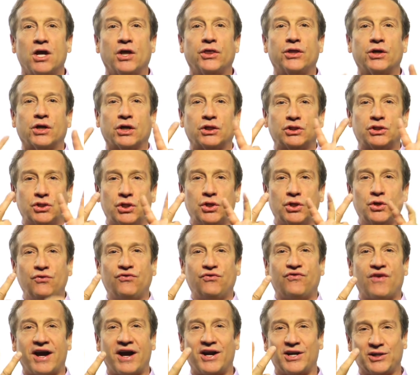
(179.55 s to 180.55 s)
There are two
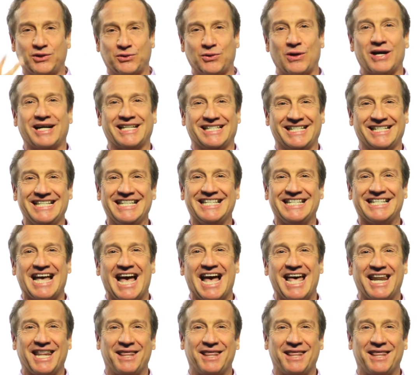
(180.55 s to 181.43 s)
fire trucks inside